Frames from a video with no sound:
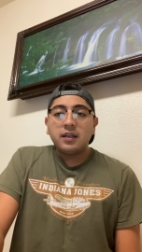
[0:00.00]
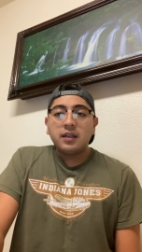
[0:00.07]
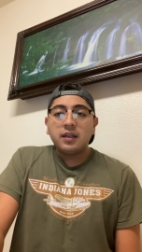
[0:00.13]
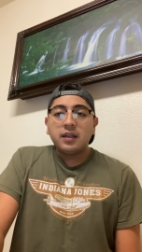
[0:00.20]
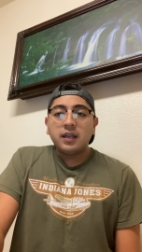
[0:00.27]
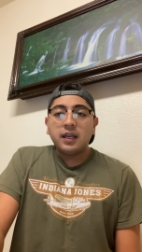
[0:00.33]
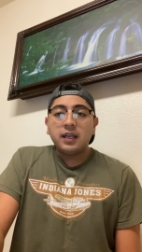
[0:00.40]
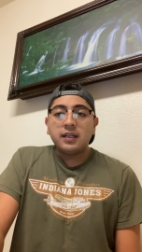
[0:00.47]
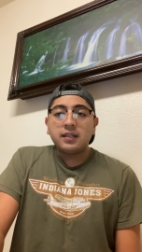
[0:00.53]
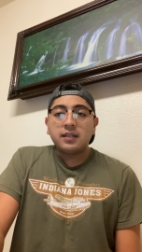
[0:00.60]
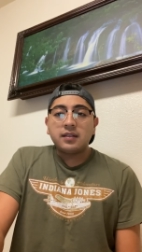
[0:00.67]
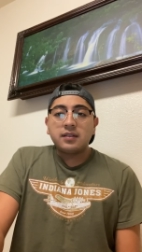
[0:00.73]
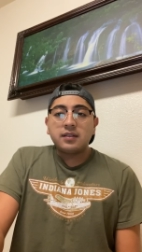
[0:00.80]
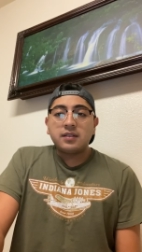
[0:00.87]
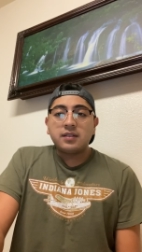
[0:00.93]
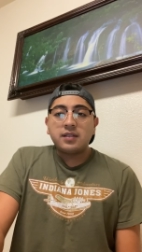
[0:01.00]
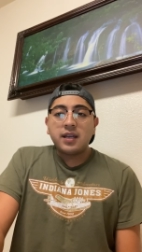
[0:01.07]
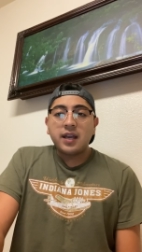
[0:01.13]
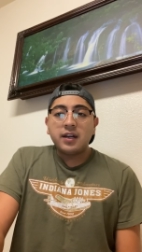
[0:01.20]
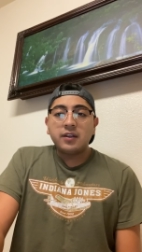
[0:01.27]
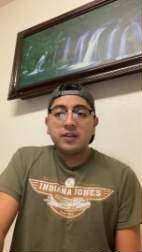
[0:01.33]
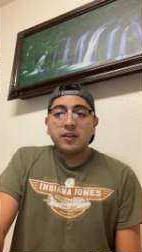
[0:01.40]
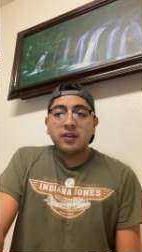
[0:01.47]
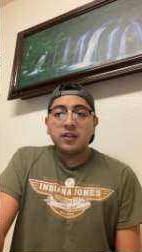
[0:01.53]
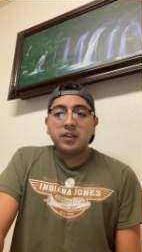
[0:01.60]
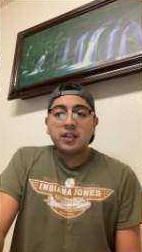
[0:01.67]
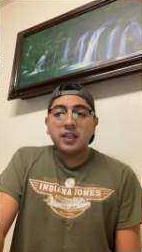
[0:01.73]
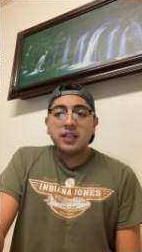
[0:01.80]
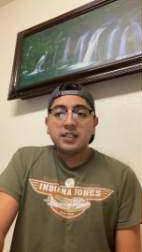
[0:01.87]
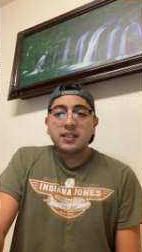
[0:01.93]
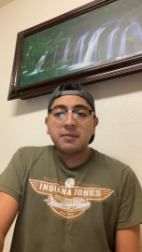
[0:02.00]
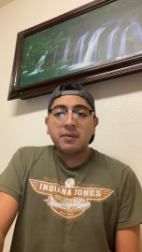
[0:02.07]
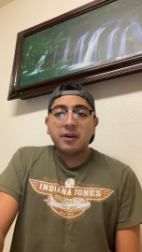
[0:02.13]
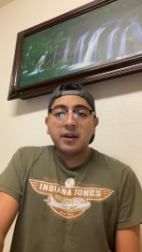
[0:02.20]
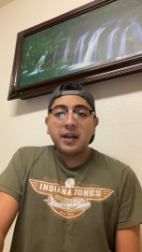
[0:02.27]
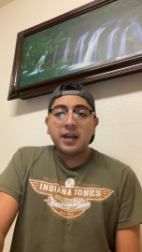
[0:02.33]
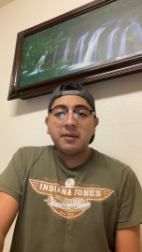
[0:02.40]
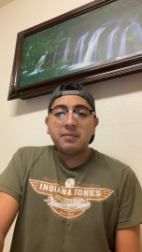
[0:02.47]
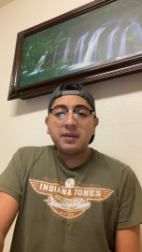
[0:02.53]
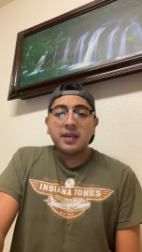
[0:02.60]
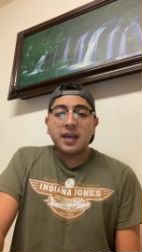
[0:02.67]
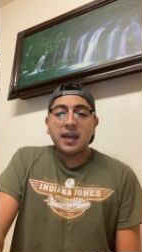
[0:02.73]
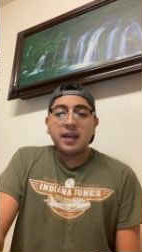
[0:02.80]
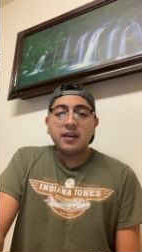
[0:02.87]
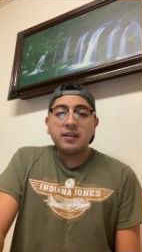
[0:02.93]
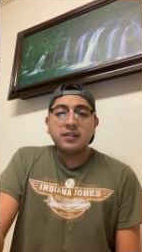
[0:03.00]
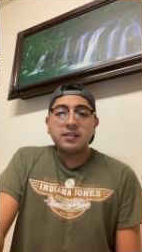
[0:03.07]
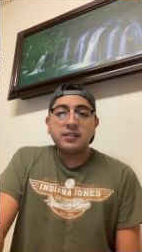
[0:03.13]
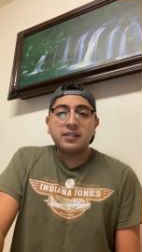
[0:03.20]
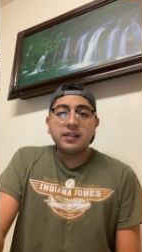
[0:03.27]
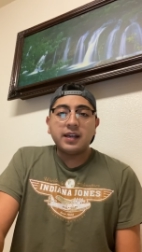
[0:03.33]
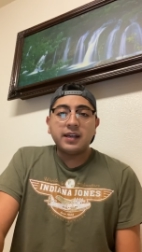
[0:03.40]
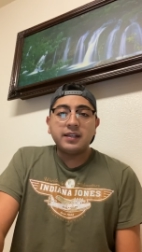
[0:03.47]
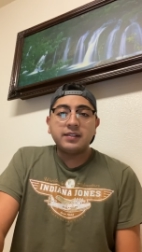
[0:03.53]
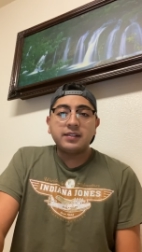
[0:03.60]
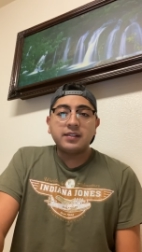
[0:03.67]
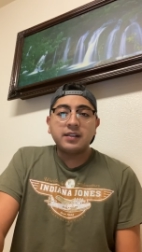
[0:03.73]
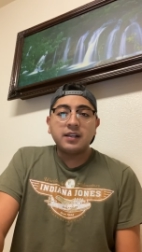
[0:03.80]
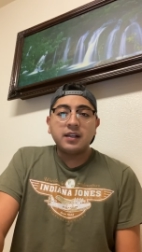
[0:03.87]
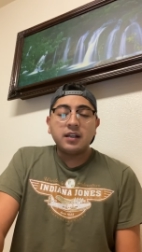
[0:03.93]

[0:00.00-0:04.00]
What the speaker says: in 10 Good Things About ABA, says